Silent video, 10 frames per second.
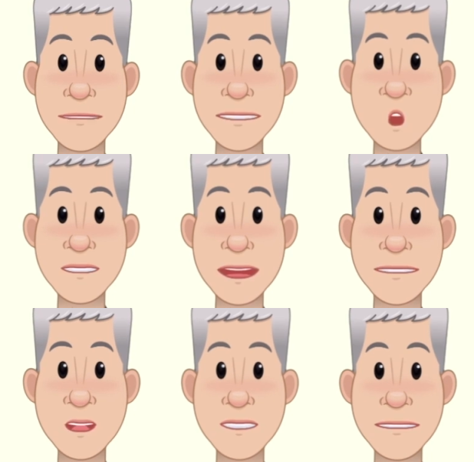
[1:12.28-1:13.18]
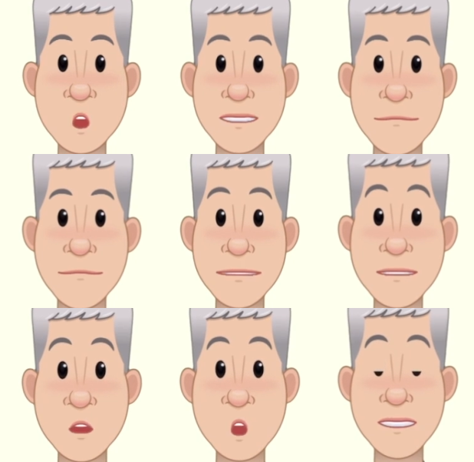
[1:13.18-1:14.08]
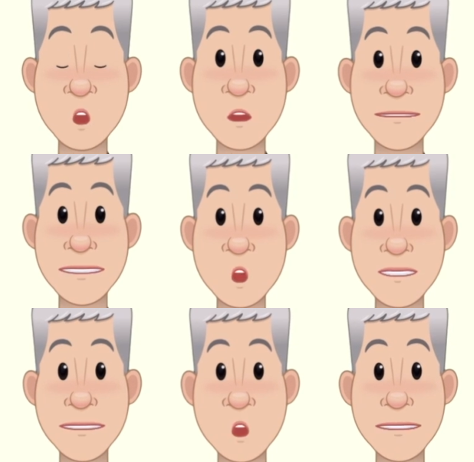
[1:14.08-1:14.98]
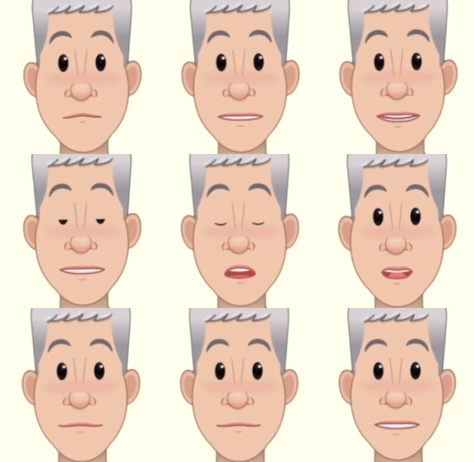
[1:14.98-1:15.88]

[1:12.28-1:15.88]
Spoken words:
In the case of insects, their gas exchange system has evolved